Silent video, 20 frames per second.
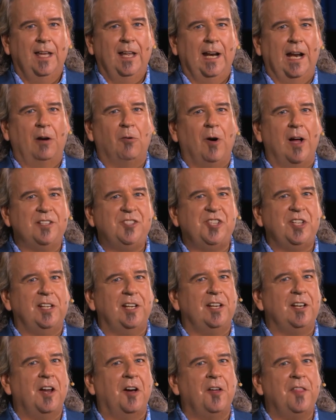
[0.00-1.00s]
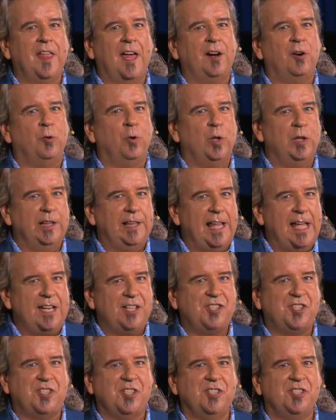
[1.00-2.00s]
And I want you to know that a
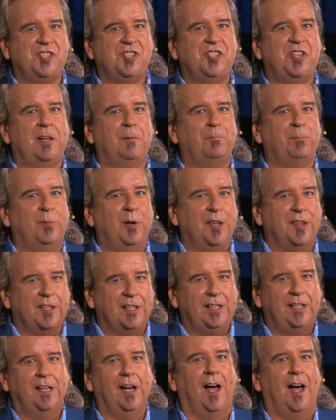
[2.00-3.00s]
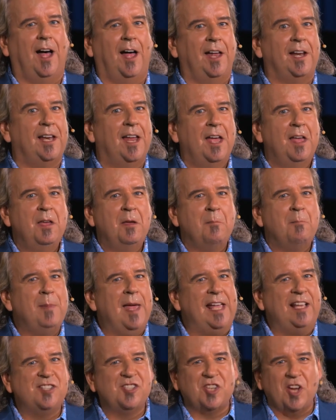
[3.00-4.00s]
relationship with God
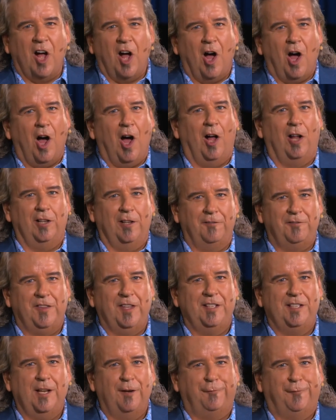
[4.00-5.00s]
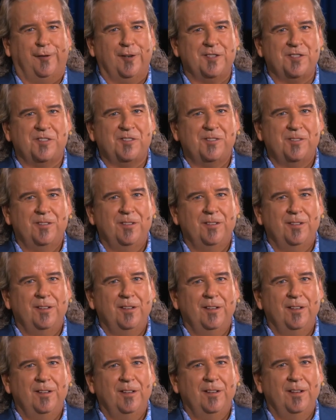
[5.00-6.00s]
makes all of the difference.
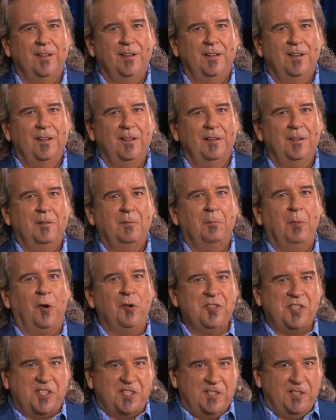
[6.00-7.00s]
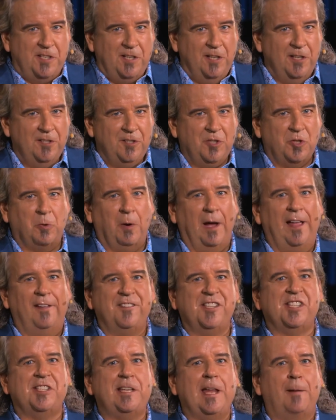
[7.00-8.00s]
Most
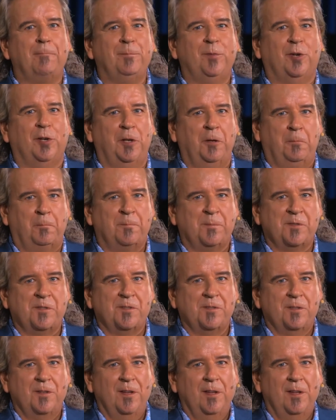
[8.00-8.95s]
12-step groups